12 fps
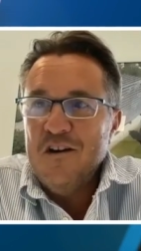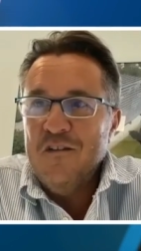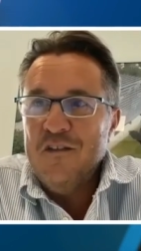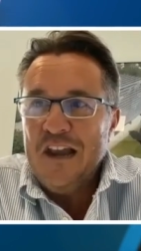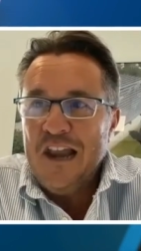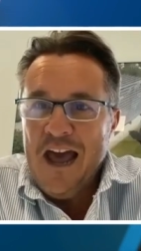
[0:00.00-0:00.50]

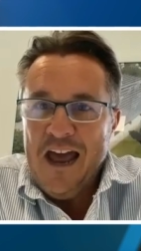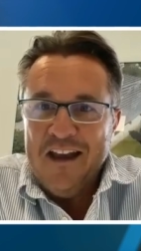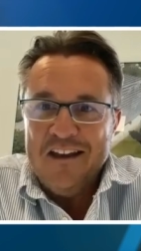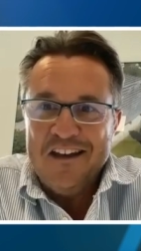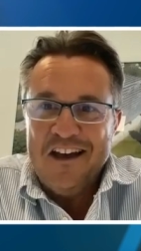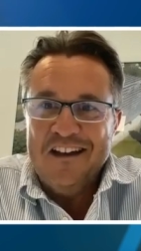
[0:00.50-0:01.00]
on the
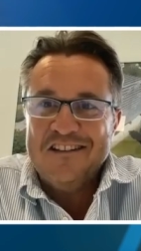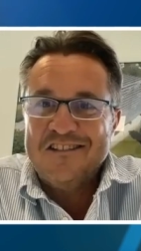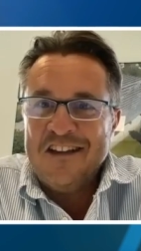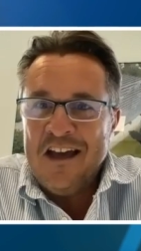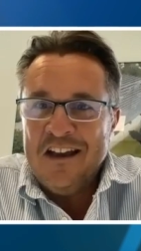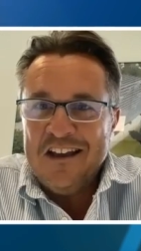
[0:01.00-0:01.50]
land,
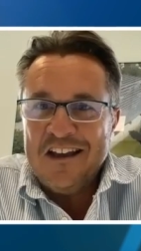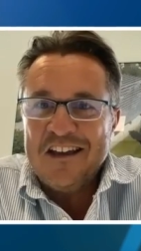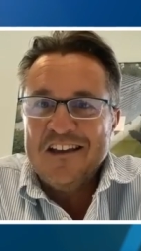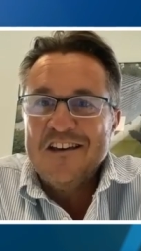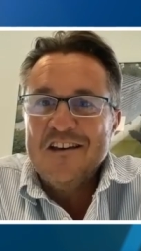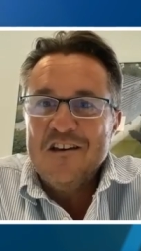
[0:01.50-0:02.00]

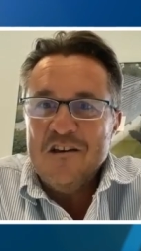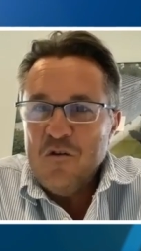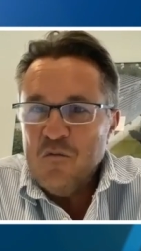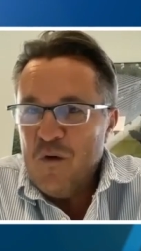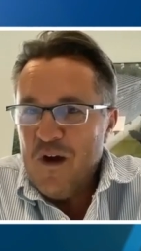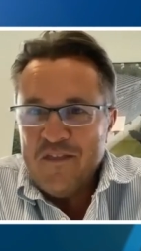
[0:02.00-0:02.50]
understanding
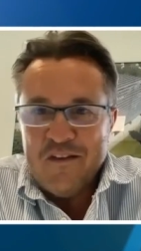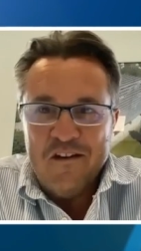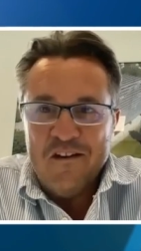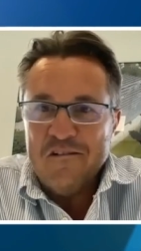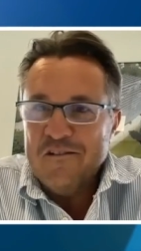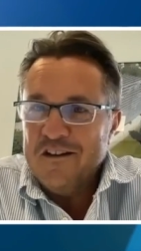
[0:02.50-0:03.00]

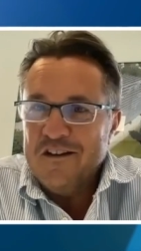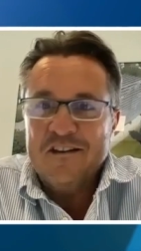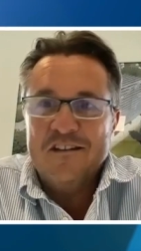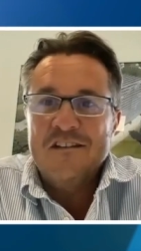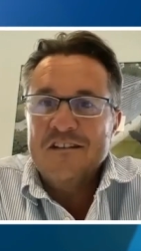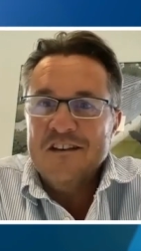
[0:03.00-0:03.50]
weather
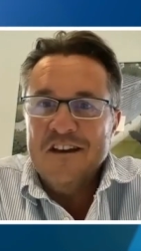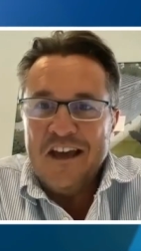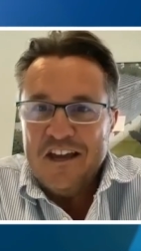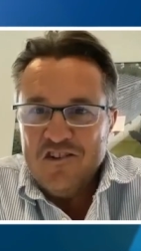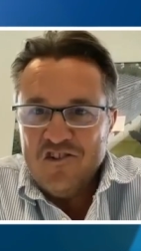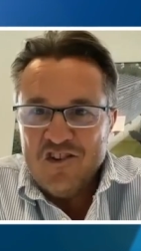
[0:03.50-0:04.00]
and
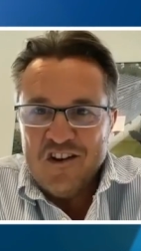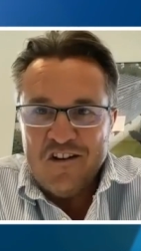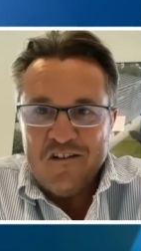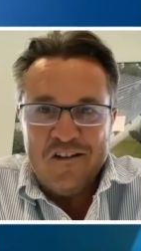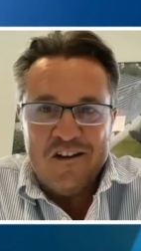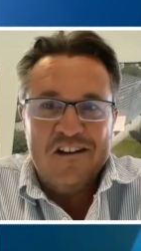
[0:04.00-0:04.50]

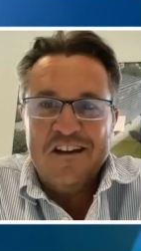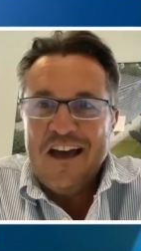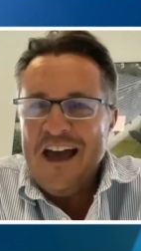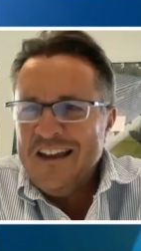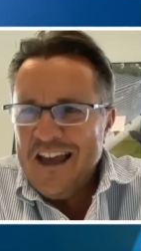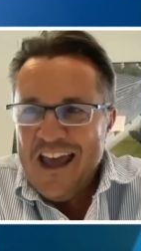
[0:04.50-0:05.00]
nature and
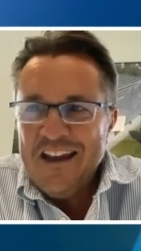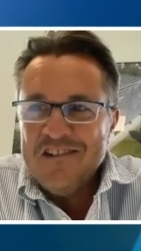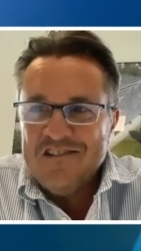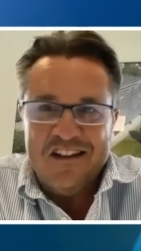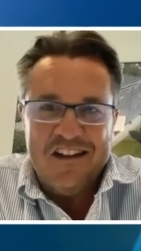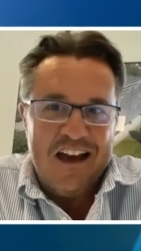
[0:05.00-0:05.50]
and
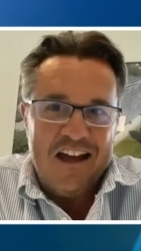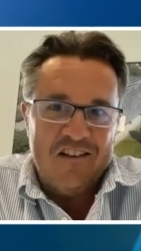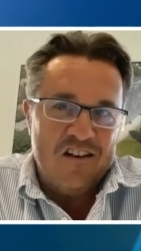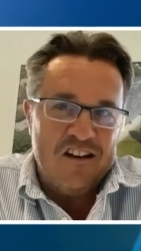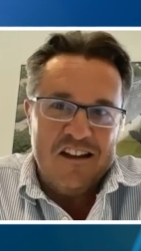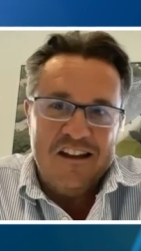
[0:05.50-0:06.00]
energy
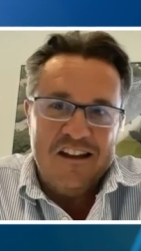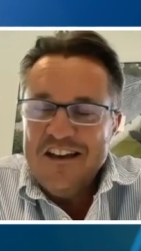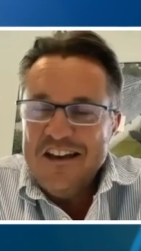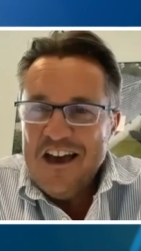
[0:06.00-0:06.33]
actually.